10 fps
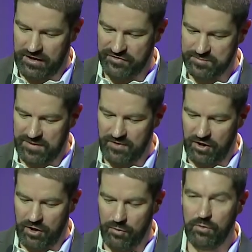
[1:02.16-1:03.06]
I've spent the
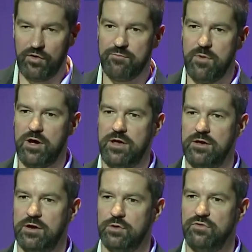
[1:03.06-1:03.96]
whole of my
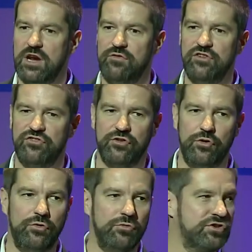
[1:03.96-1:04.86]
career in
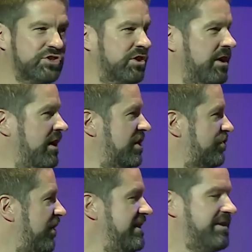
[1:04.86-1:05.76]
schools
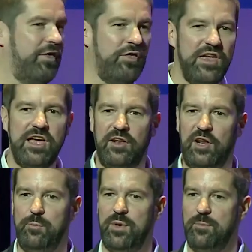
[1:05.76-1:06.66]
trying to think a
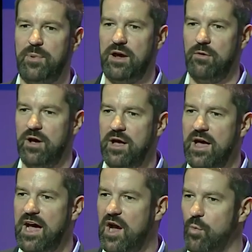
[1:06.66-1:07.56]
little bit about
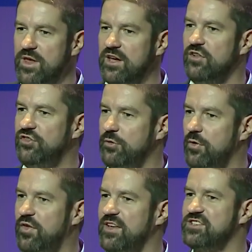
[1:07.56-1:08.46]
how we can do
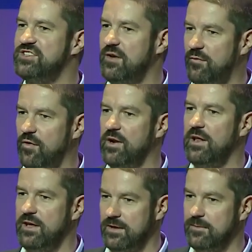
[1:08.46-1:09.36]
things
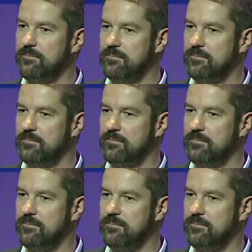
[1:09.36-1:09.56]
differently